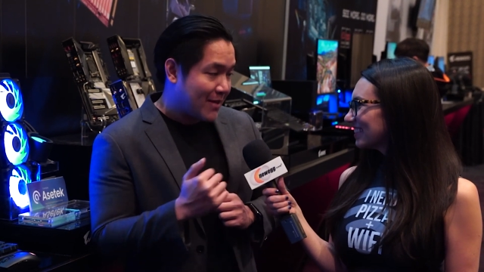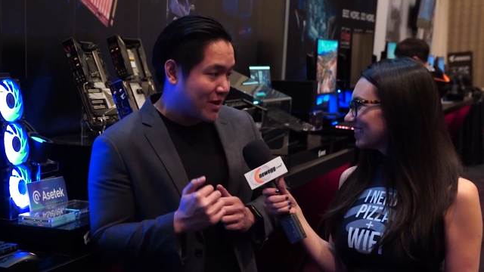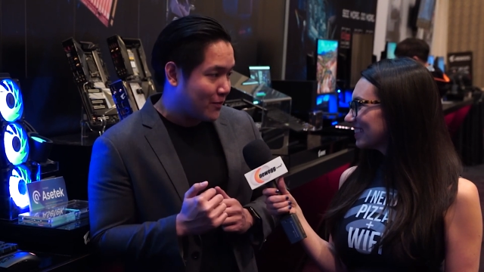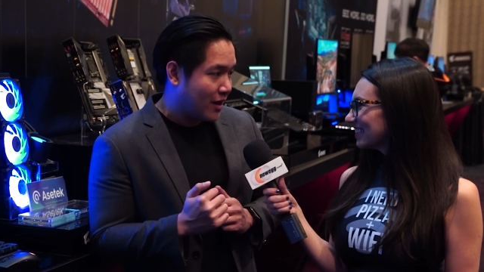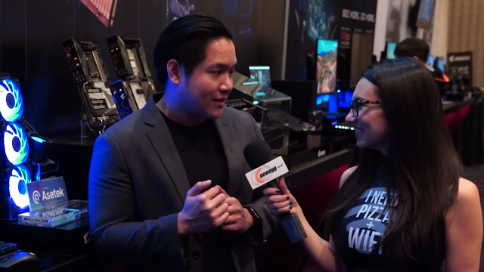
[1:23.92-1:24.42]

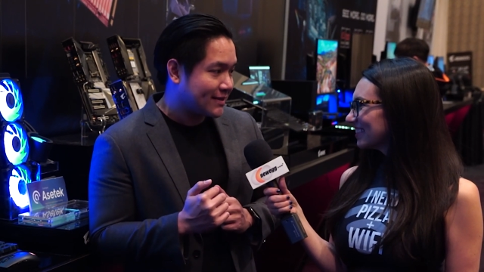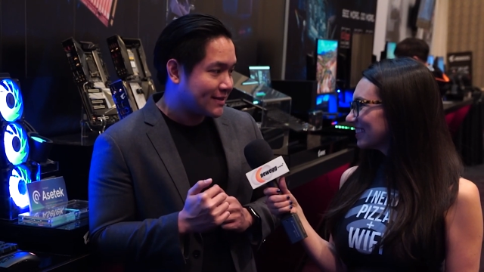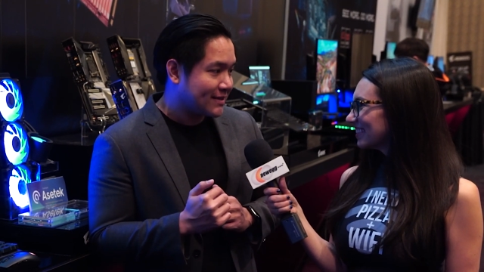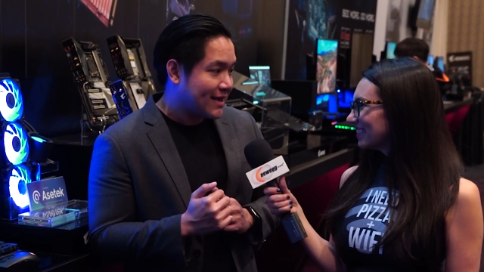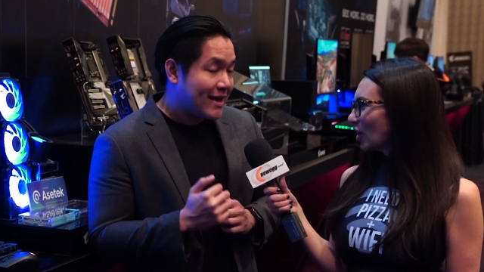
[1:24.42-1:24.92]
Speaker 1: gaming
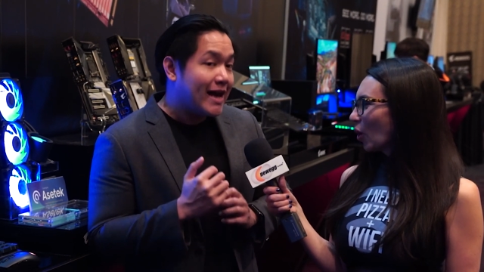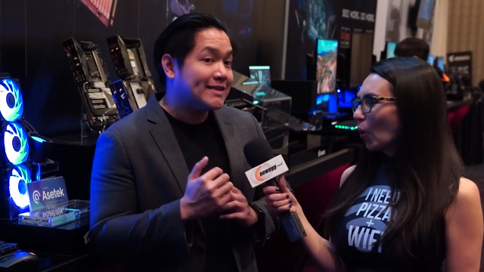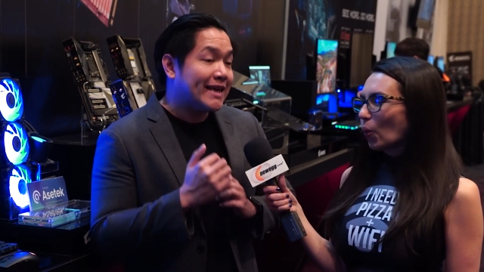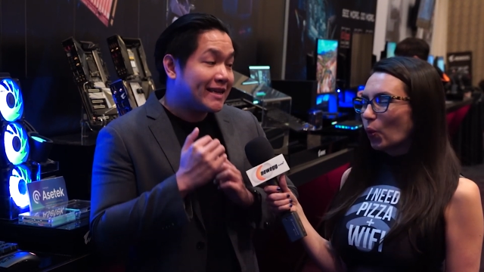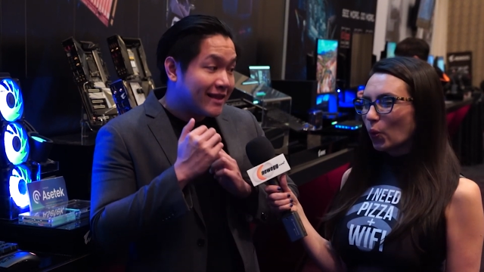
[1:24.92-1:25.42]
box.
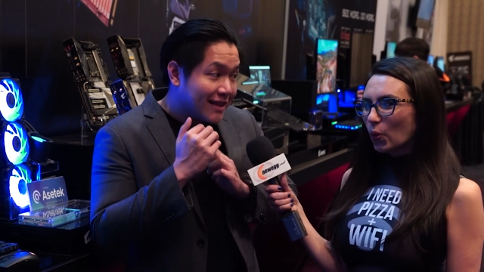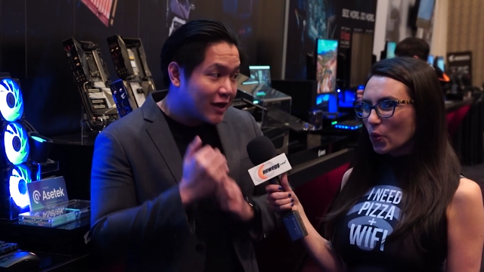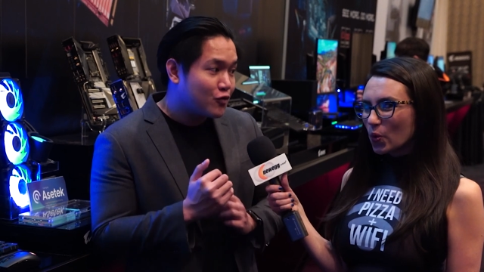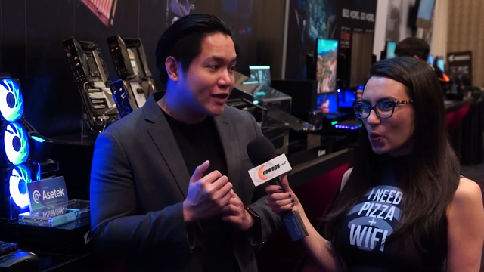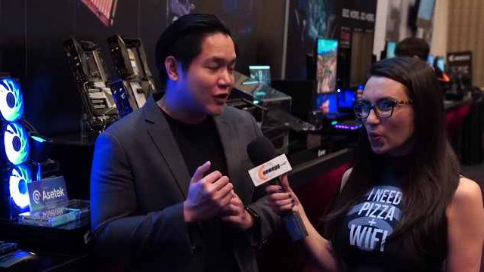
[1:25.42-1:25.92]
It's a
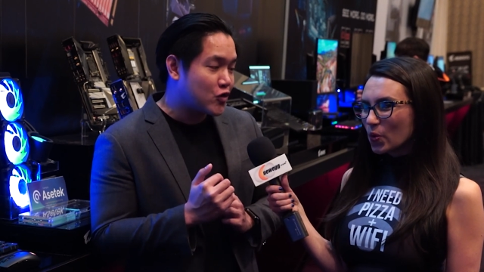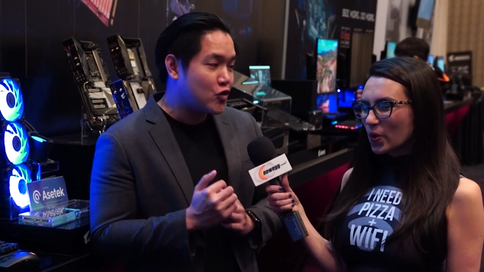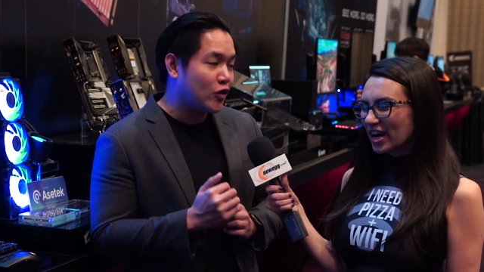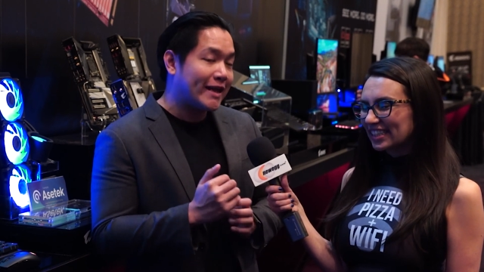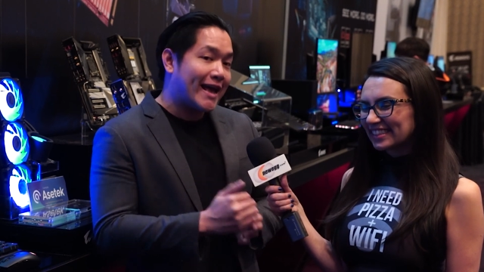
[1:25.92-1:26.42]
liquid
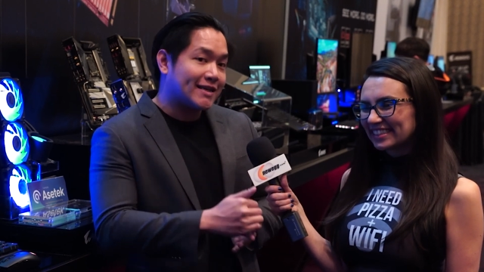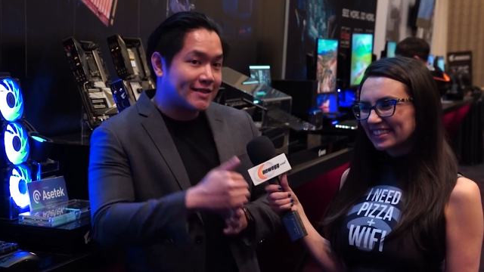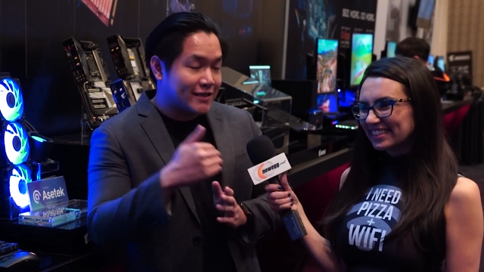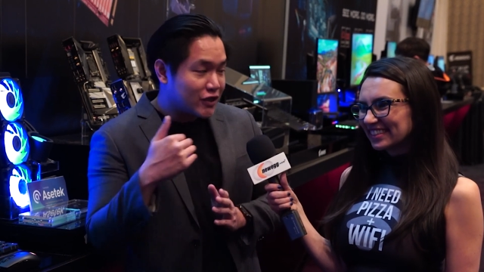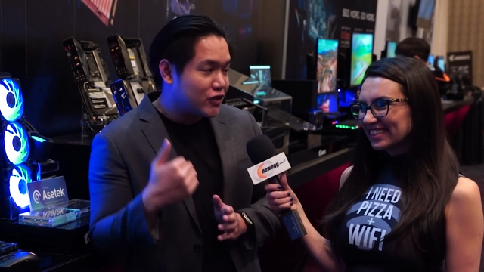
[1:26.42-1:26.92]
cooled
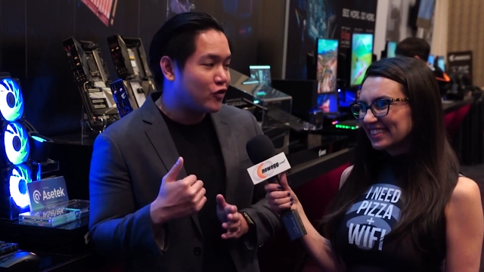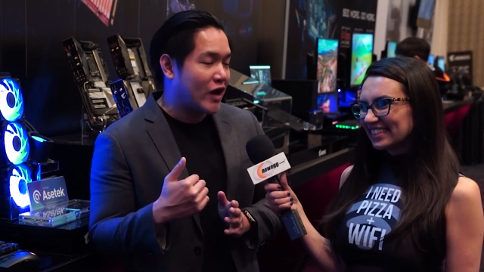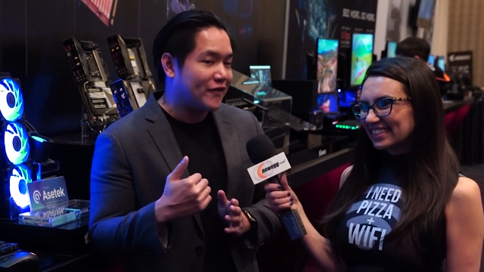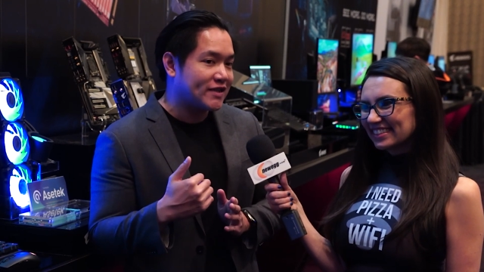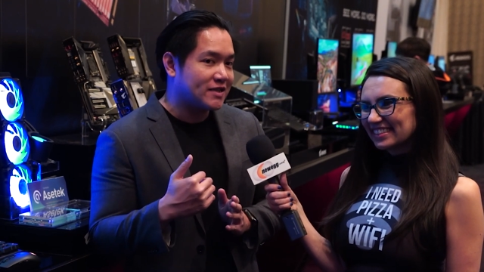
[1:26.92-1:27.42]
external
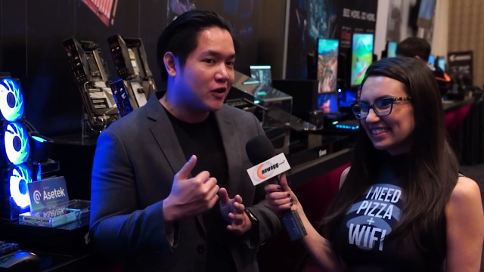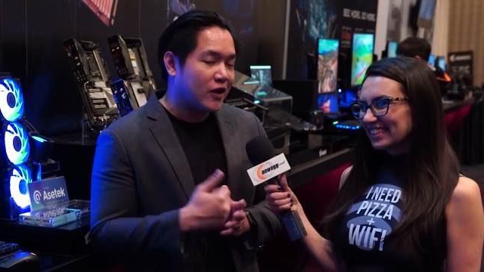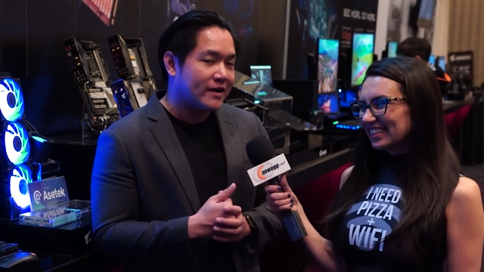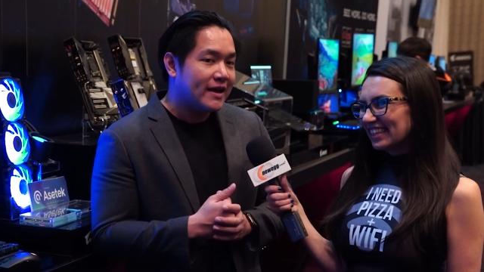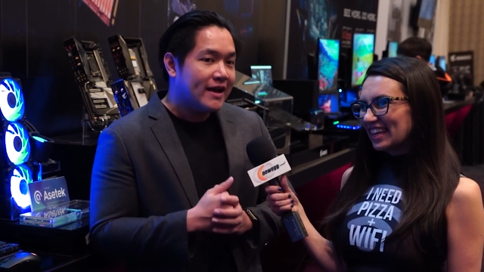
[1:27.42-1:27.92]
graphics
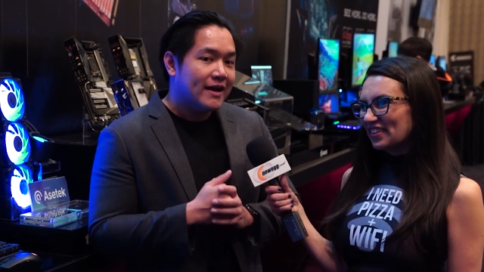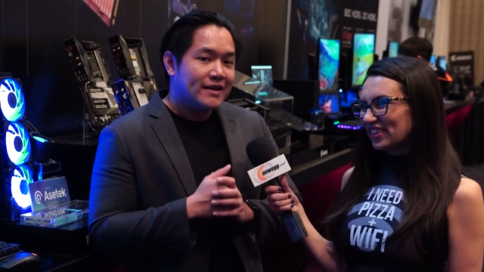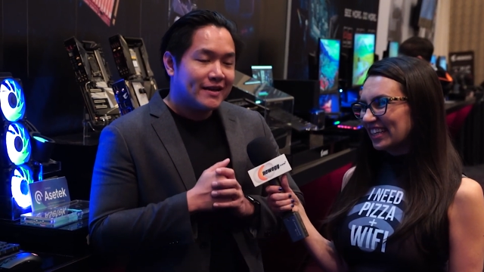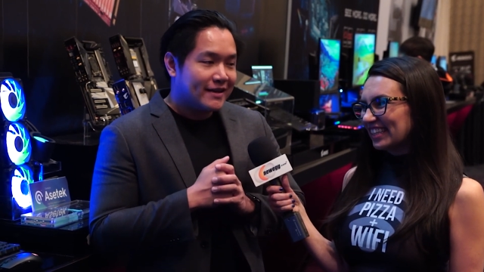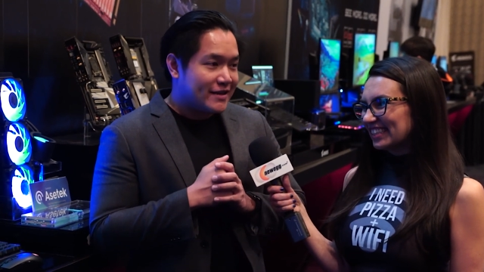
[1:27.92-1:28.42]
card. Love
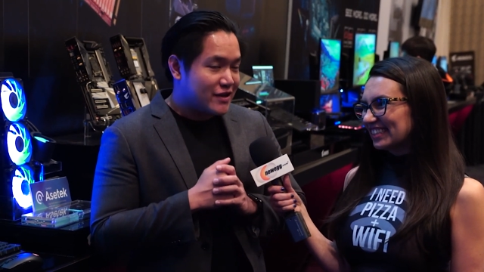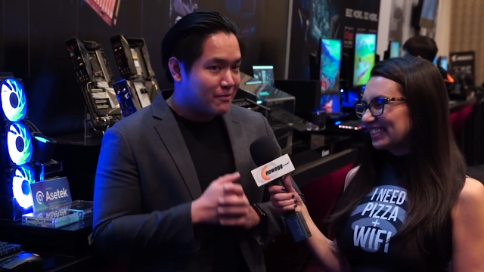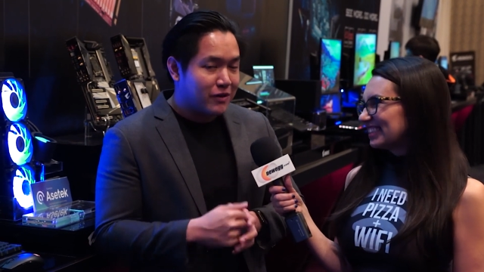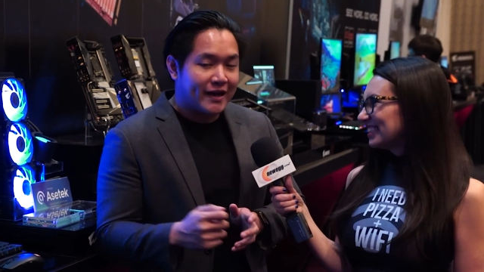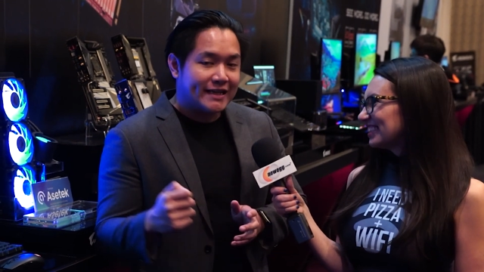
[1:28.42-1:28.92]
it. You
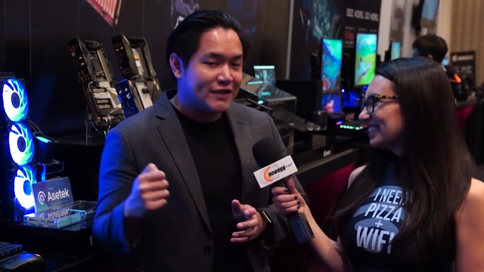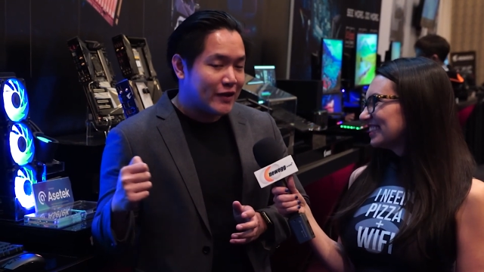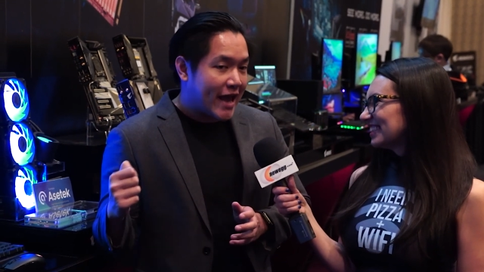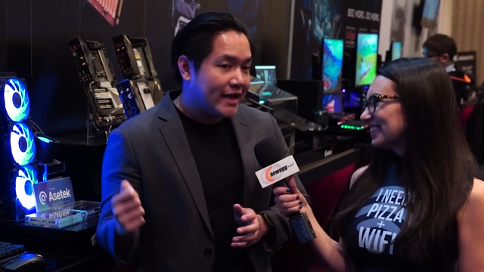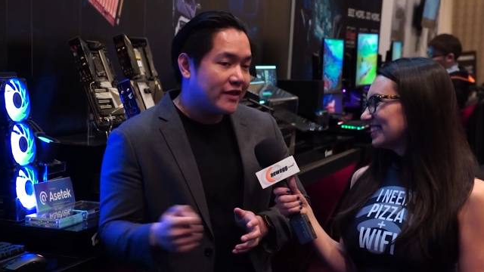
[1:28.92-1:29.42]
can plug it
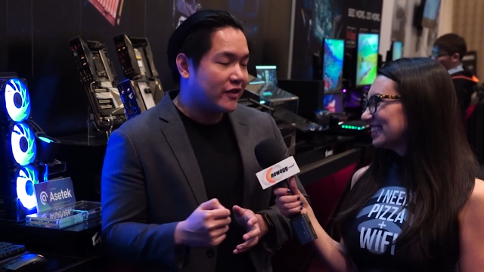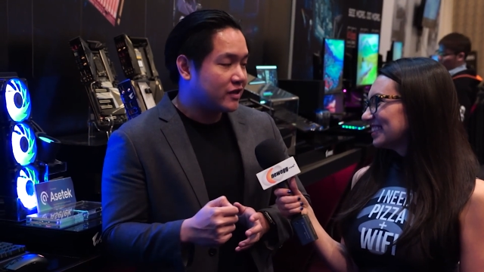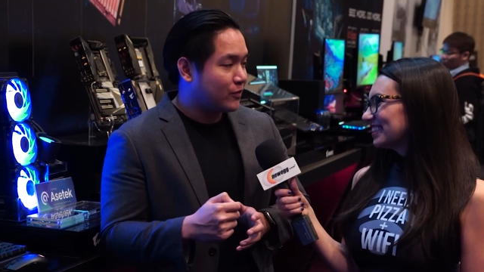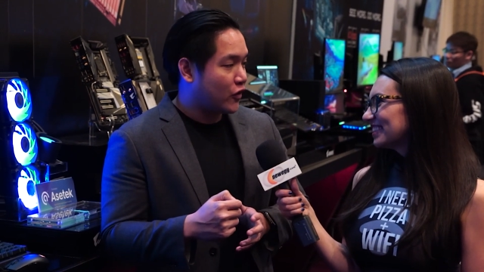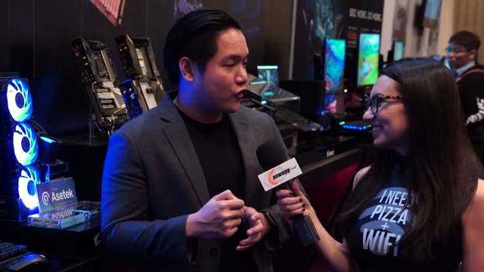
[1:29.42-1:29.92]
into any
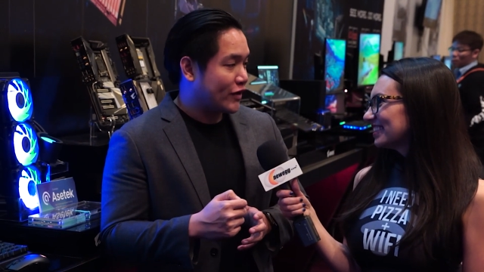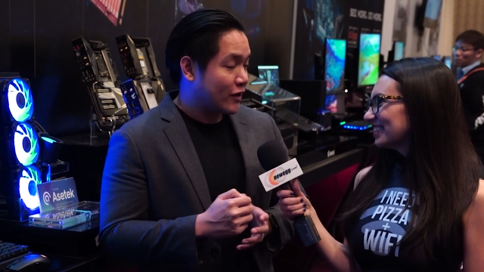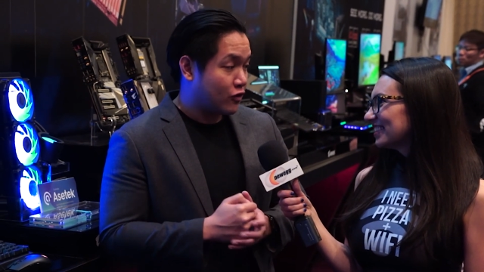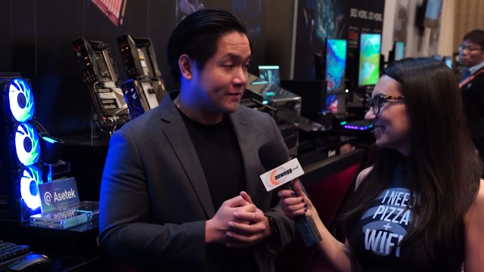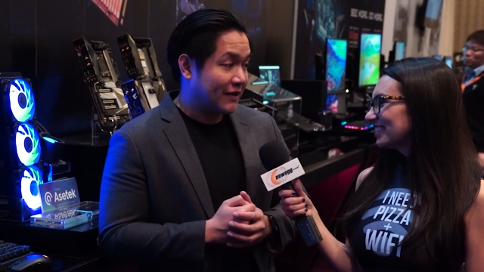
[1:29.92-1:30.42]
Thunderbolt 3
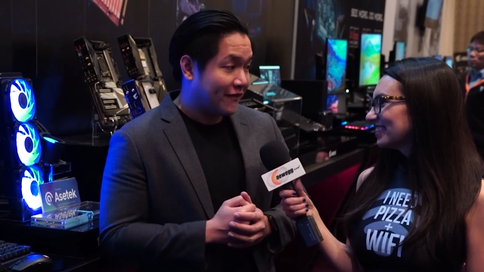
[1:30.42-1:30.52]
equipped